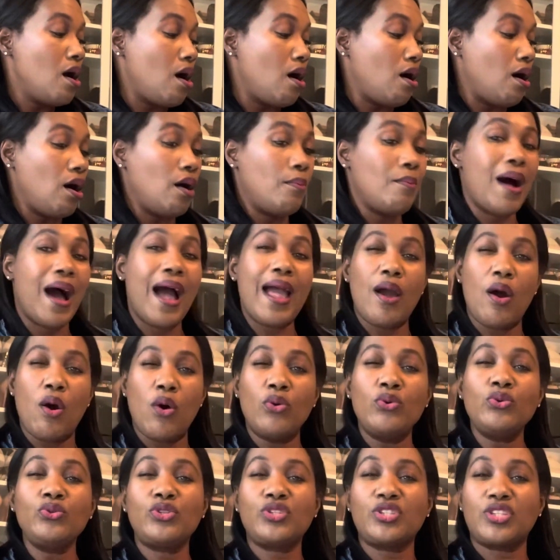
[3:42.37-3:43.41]
I
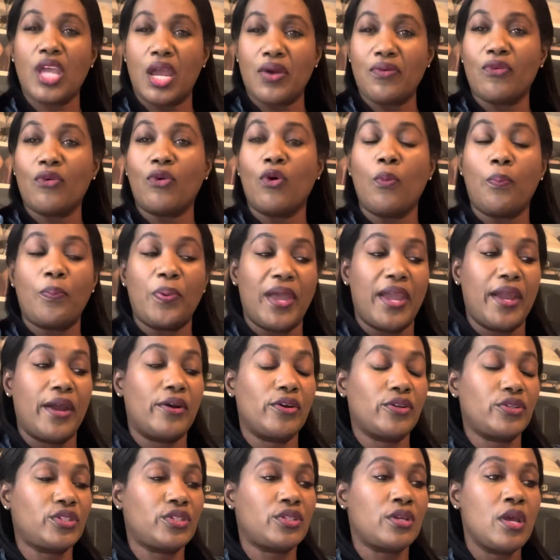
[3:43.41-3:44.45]
own several
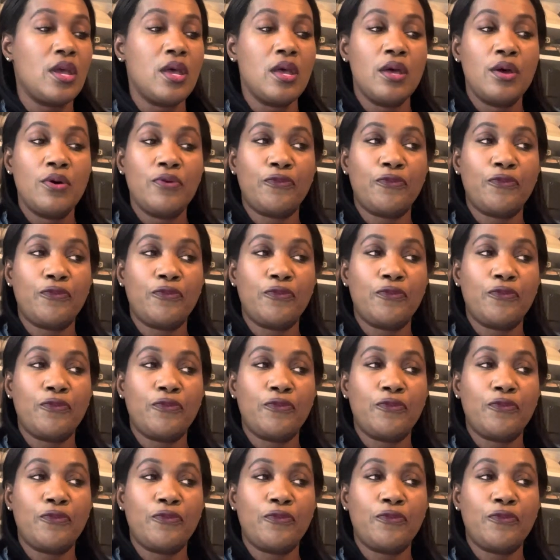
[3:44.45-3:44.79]
pairs,